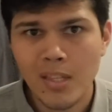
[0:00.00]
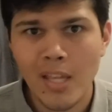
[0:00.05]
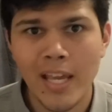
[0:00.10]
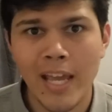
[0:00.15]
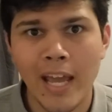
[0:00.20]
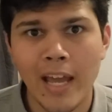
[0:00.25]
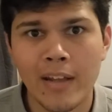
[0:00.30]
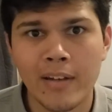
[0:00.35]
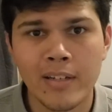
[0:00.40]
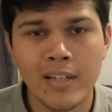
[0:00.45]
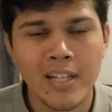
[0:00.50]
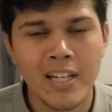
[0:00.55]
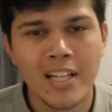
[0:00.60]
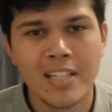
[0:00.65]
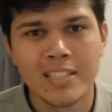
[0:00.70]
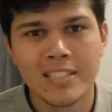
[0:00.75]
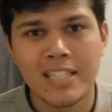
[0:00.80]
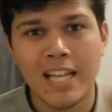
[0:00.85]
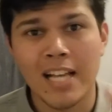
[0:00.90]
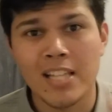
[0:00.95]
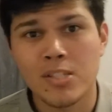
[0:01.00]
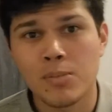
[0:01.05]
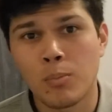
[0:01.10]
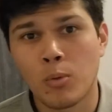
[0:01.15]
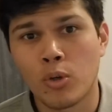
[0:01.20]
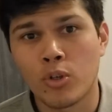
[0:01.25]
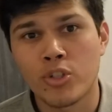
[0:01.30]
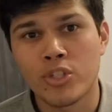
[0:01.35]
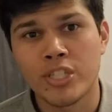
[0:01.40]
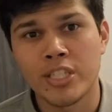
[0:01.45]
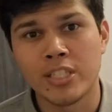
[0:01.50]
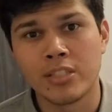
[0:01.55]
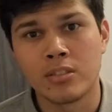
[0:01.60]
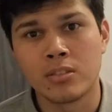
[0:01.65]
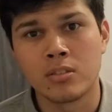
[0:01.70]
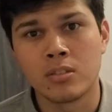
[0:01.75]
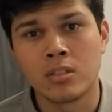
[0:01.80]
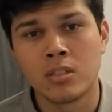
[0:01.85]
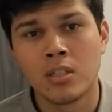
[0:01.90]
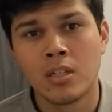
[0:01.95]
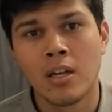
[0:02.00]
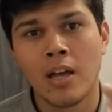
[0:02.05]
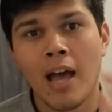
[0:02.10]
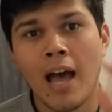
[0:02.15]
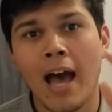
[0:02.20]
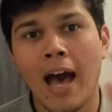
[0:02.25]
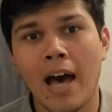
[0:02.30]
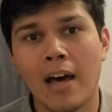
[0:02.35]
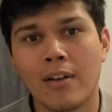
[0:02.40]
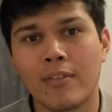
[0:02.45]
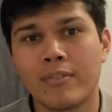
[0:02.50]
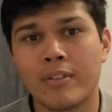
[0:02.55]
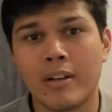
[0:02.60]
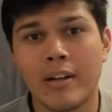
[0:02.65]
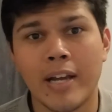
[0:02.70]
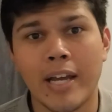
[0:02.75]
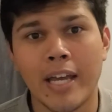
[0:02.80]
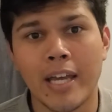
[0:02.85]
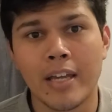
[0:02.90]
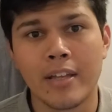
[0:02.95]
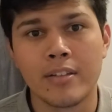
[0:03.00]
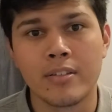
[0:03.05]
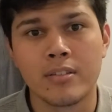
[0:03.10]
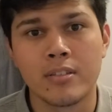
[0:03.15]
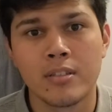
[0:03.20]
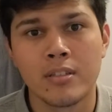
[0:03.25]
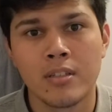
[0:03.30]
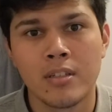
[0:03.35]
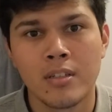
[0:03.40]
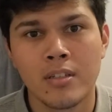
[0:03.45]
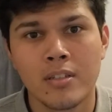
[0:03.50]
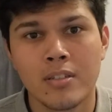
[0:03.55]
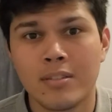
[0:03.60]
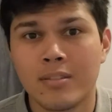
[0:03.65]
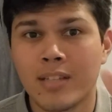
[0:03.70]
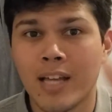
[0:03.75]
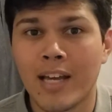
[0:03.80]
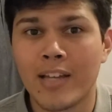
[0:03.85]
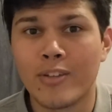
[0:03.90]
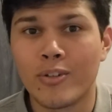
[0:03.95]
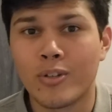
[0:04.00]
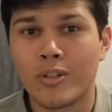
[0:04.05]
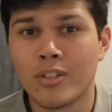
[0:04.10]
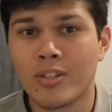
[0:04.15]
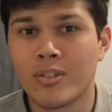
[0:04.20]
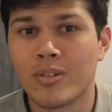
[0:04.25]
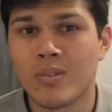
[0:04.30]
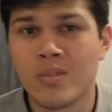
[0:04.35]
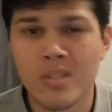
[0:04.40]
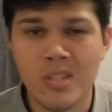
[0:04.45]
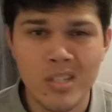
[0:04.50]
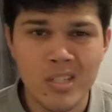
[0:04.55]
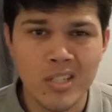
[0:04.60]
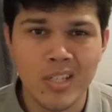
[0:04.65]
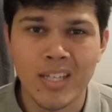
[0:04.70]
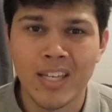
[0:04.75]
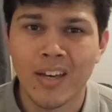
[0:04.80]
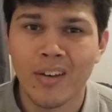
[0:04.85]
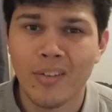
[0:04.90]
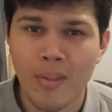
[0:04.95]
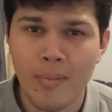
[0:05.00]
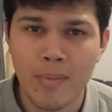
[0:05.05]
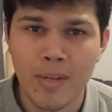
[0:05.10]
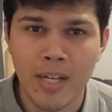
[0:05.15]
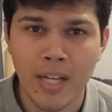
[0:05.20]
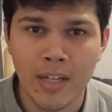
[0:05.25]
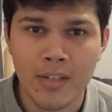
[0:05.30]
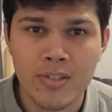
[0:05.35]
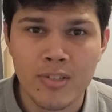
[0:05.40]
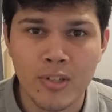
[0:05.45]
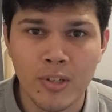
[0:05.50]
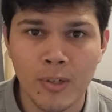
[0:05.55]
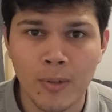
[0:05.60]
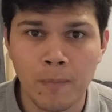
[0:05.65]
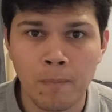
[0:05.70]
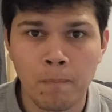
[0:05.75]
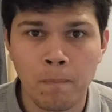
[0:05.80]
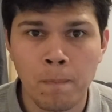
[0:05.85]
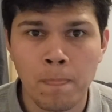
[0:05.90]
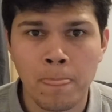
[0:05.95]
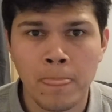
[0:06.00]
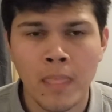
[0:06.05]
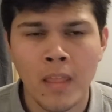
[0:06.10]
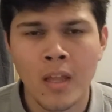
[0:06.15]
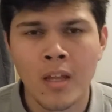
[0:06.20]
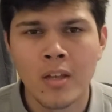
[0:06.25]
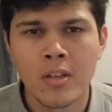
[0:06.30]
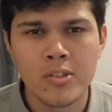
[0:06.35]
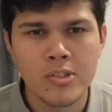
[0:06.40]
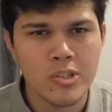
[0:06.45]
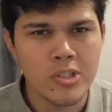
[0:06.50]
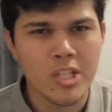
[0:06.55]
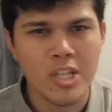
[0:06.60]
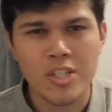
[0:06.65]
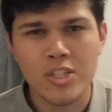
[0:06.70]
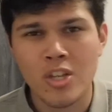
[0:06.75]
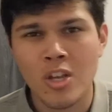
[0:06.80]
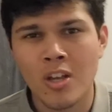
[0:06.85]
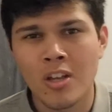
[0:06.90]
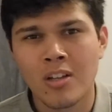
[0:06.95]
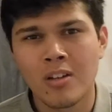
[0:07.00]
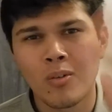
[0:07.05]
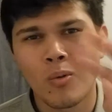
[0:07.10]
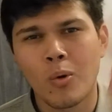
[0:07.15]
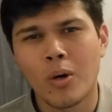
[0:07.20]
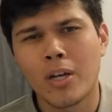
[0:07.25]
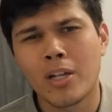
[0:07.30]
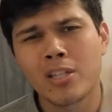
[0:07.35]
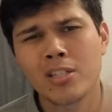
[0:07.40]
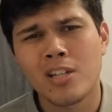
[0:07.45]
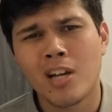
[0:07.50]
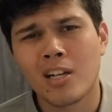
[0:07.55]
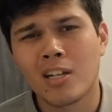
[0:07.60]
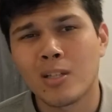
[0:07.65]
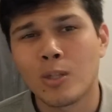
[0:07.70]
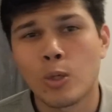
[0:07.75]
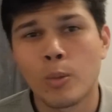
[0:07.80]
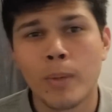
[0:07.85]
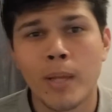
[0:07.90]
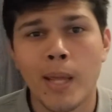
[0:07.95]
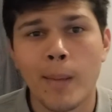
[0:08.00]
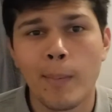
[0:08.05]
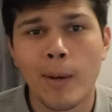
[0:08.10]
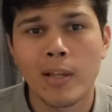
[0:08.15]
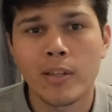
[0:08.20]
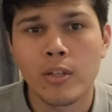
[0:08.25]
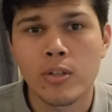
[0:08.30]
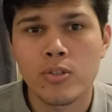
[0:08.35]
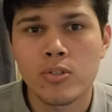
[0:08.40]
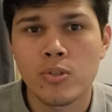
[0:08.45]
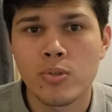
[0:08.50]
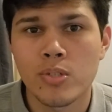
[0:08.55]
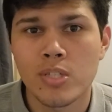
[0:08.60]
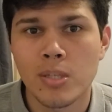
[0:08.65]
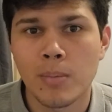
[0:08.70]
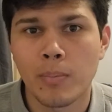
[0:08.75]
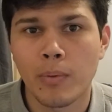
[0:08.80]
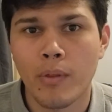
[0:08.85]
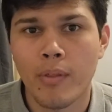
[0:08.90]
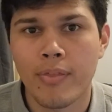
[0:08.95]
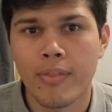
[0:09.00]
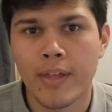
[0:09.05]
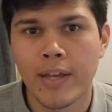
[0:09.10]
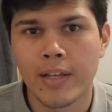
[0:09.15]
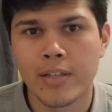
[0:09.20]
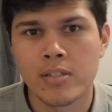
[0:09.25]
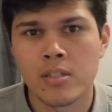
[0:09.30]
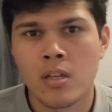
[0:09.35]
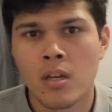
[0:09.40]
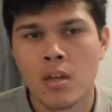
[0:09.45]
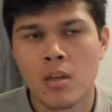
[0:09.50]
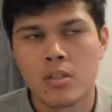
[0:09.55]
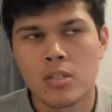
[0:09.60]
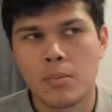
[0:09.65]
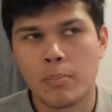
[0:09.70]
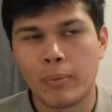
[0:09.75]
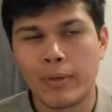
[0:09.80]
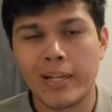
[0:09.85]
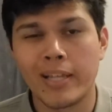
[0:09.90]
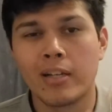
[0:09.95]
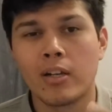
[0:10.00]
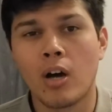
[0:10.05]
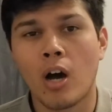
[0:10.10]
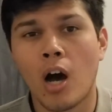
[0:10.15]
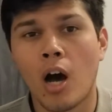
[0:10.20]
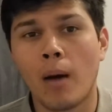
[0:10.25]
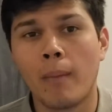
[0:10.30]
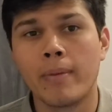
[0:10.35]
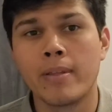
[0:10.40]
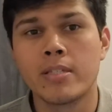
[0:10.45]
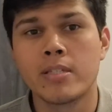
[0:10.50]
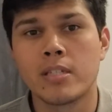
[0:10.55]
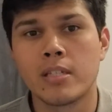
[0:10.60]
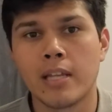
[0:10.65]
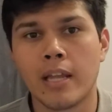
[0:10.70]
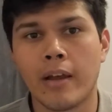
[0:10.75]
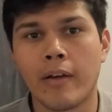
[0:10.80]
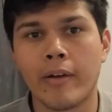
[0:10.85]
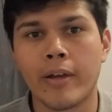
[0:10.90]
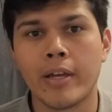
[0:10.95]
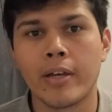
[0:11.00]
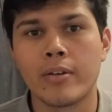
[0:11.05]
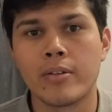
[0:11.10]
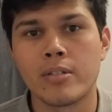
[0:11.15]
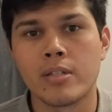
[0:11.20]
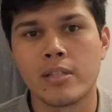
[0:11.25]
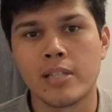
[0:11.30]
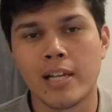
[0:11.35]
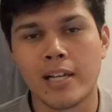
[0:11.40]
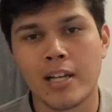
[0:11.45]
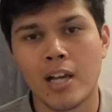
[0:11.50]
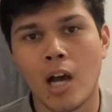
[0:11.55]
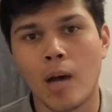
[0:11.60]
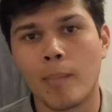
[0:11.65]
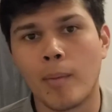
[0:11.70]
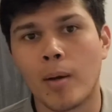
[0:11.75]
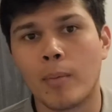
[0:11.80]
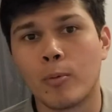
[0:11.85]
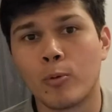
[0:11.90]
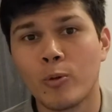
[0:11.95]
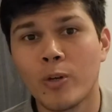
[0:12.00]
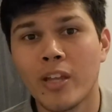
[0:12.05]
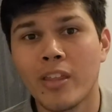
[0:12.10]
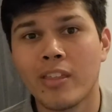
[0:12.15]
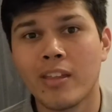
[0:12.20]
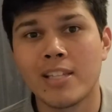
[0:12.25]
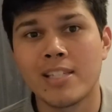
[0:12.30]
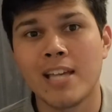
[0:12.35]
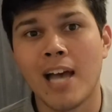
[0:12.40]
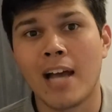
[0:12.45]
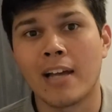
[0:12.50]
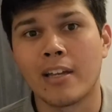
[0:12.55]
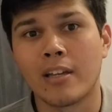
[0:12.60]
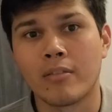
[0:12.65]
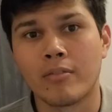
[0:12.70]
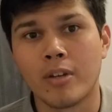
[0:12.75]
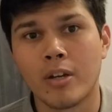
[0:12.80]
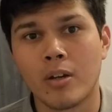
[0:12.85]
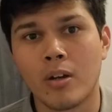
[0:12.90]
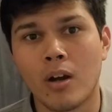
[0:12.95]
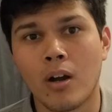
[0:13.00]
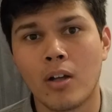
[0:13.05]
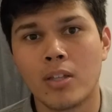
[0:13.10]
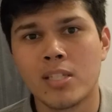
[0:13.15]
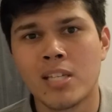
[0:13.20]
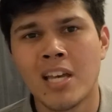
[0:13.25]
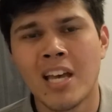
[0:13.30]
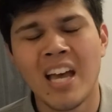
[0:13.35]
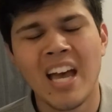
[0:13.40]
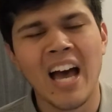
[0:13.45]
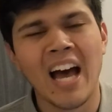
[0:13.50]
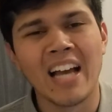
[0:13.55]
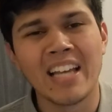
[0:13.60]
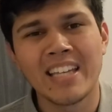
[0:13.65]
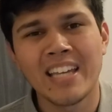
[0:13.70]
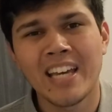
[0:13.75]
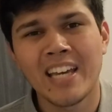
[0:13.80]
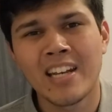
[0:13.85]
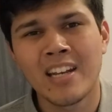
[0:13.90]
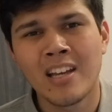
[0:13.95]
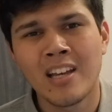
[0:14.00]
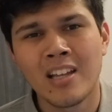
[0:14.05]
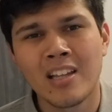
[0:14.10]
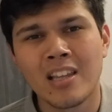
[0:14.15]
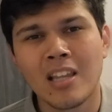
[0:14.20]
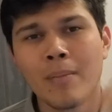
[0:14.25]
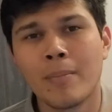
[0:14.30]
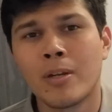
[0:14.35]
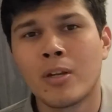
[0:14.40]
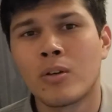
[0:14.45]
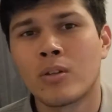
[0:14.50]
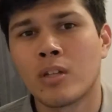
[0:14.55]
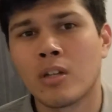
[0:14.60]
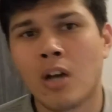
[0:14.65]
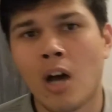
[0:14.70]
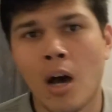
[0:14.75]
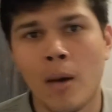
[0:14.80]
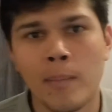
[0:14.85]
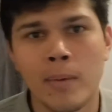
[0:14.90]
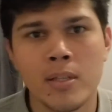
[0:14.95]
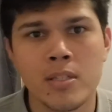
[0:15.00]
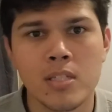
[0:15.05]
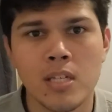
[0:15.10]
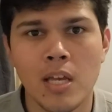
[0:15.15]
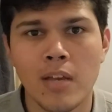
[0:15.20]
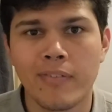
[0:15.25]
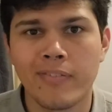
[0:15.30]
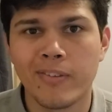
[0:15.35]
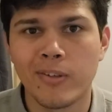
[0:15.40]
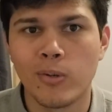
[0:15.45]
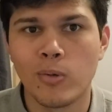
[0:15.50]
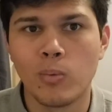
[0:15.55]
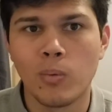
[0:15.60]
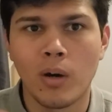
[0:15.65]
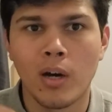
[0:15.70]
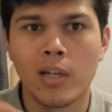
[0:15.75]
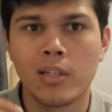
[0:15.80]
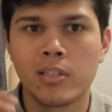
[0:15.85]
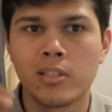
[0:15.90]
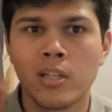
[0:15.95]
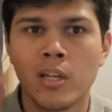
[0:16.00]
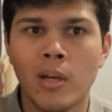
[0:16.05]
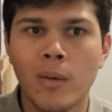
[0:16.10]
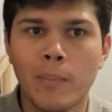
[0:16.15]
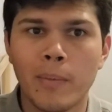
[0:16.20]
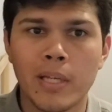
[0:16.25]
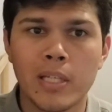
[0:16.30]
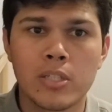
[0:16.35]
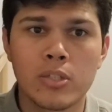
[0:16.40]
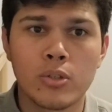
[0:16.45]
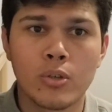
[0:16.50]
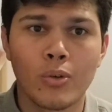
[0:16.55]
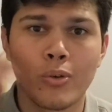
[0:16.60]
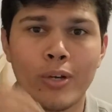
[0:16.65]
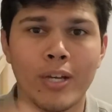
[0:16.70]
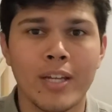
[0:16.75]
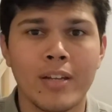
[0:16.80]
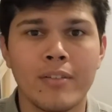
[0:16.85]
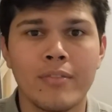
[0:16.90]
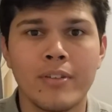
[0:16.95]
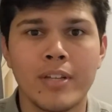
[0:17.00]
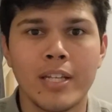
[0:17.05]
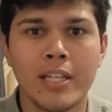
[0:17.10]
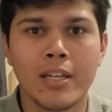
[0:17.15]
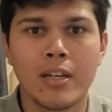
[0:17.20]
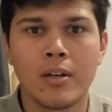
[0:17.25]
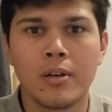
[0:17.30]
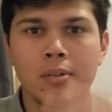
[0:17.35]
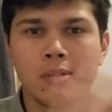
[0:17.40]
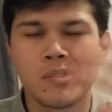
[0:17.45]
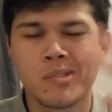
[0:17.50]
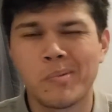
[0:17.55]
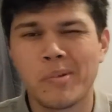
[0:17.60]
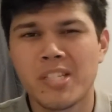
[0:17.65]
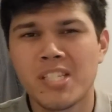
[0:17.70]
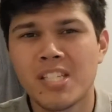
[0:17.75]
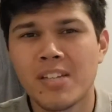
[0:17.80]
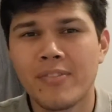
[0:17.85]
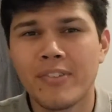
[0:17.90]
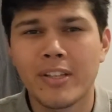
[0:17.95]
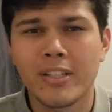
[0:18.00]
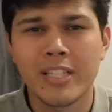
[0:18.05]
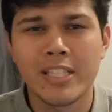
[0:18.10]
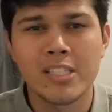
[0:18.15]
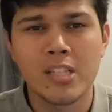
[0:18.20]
And that's more shield out of their hand that you could use to kill them the next turn. So just wanted to talk a little bit about those 2 simple things, some pretty common scenarios that come up with attacking rearguards, Again, let me know in the comments if you want me to create a video specifically